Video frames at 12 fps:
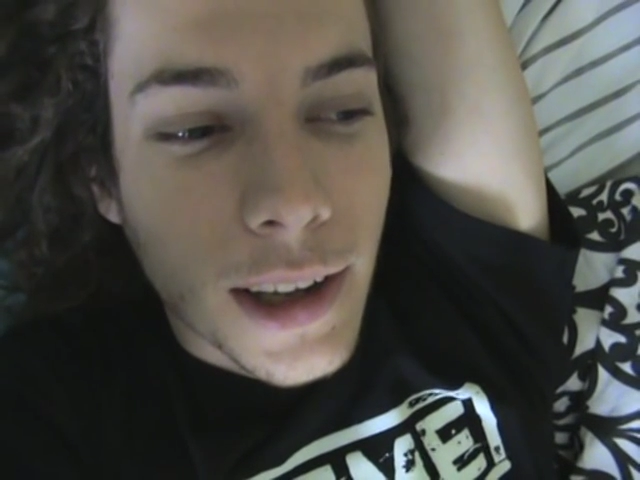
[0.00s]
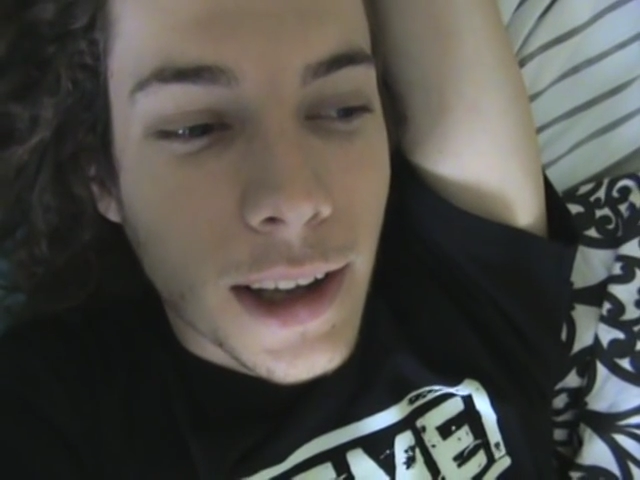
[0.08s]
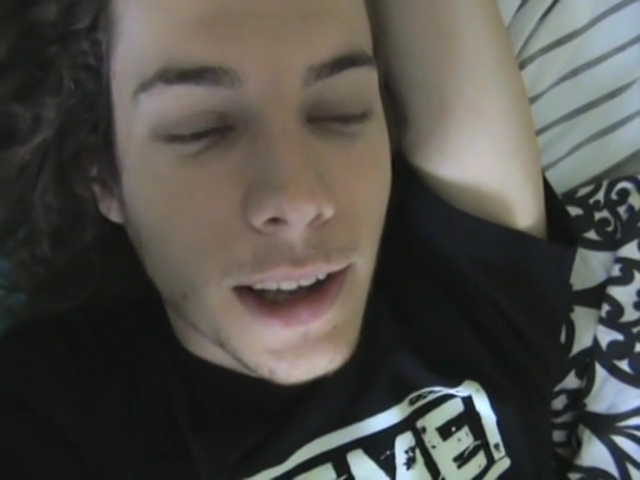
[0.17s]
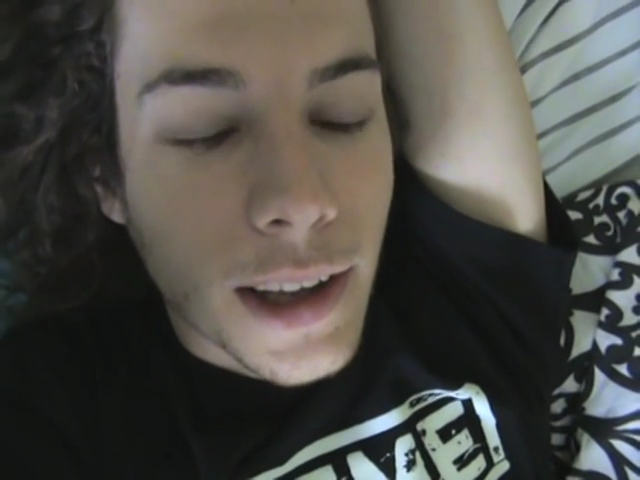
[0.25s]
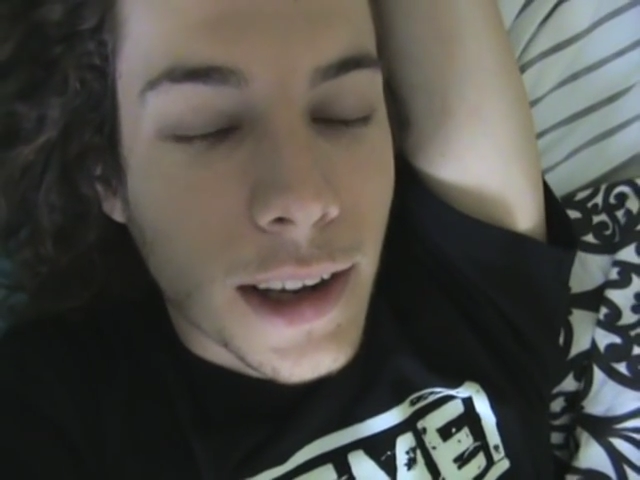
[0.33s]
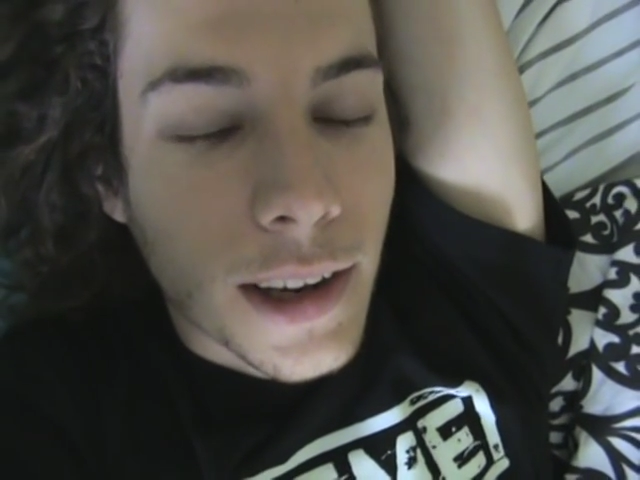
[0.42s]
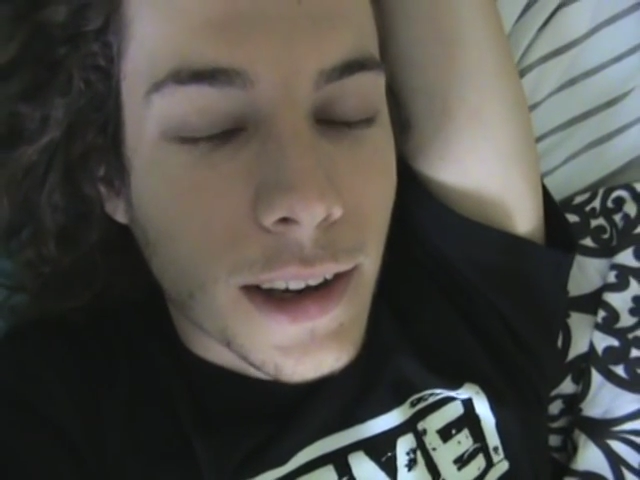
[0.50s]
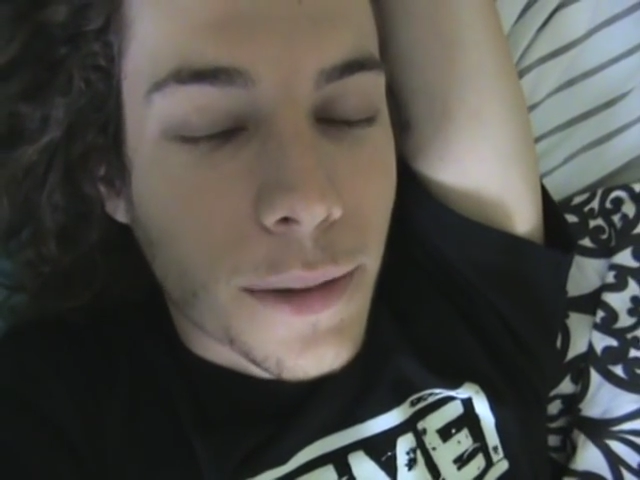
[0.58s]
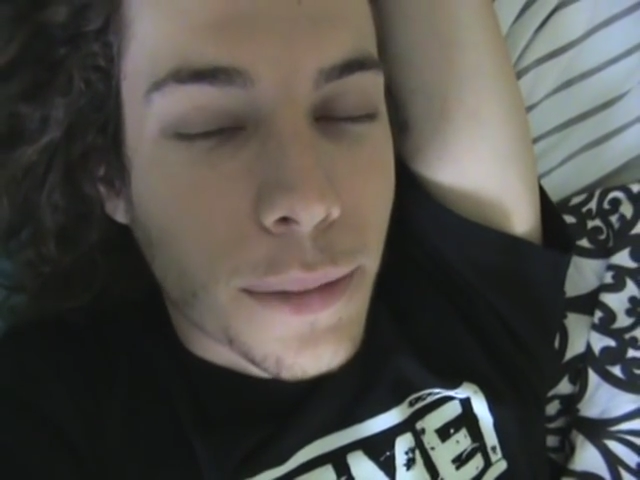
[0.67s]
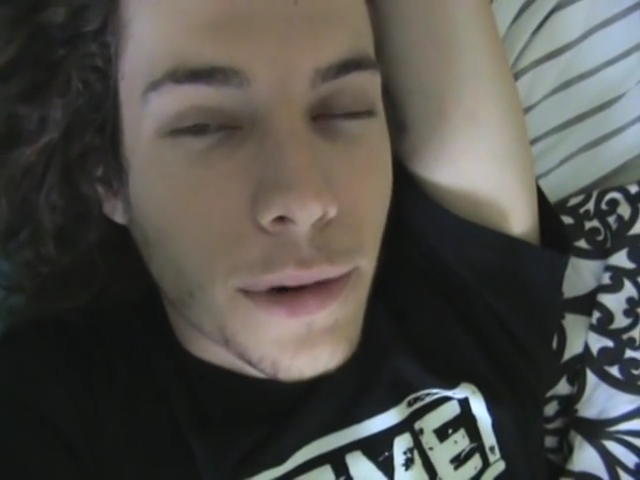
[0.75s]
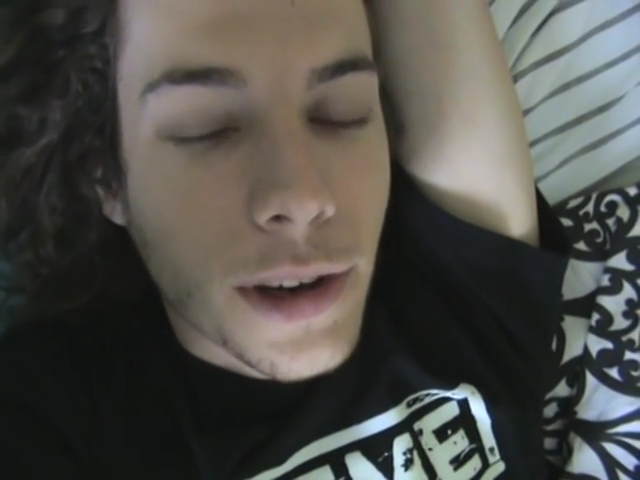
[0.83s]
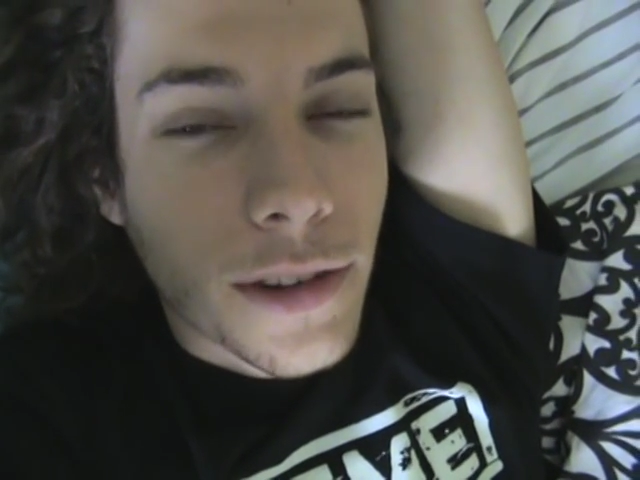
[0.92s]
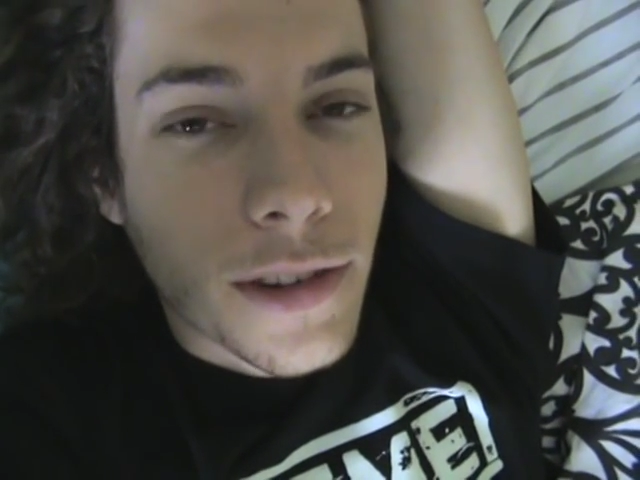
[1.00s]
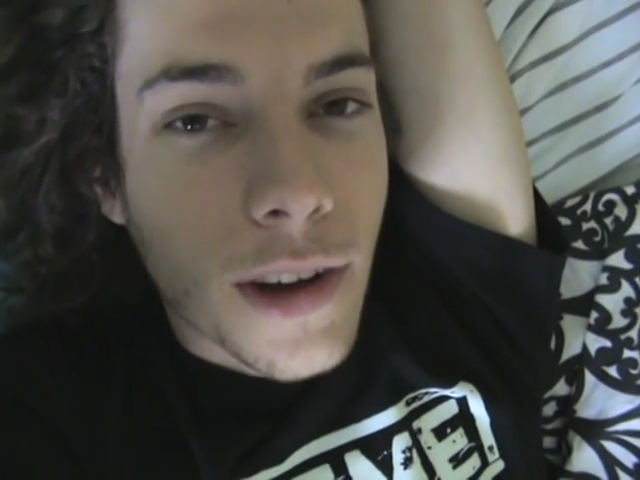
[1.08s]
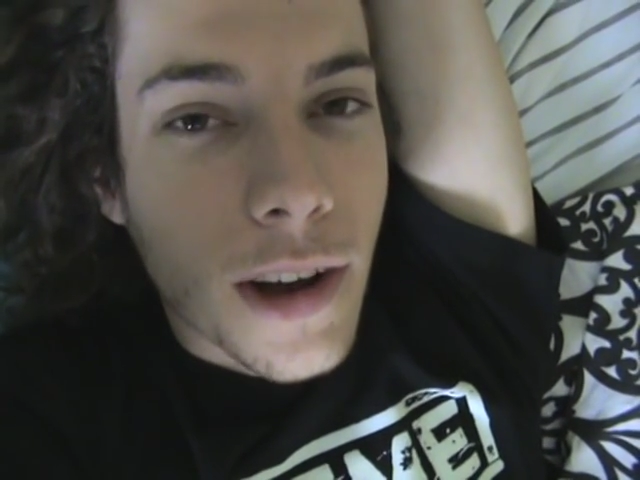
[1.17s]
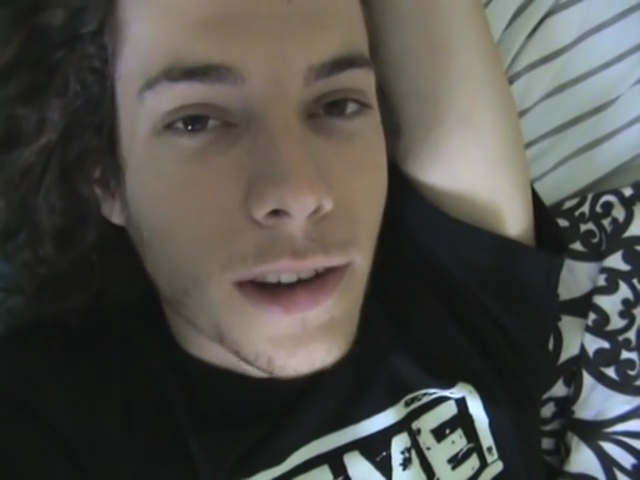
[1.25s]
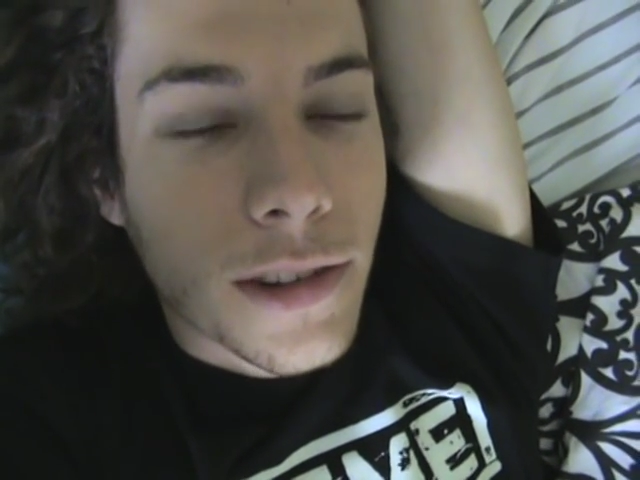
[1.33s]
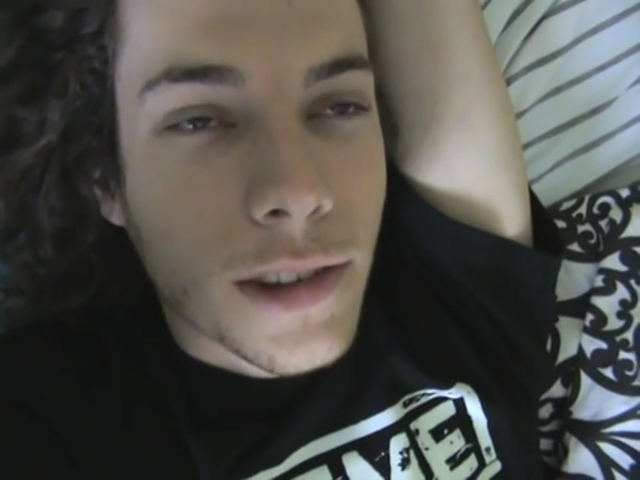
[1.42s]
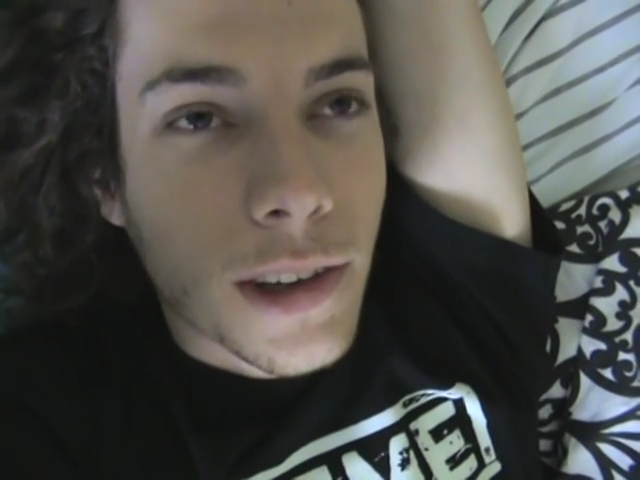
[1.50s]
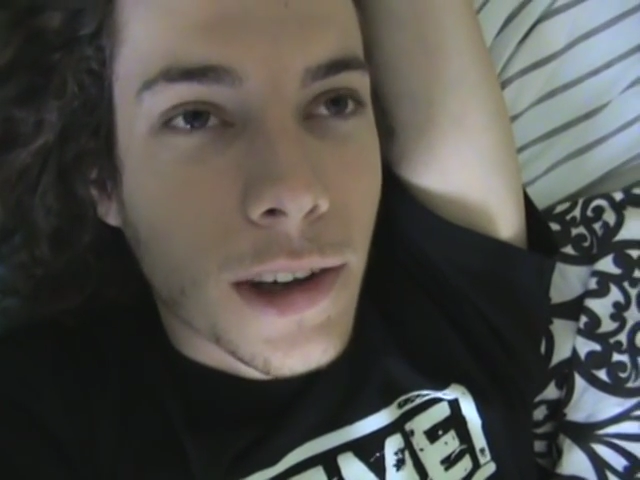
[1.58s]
and it pretty sucked.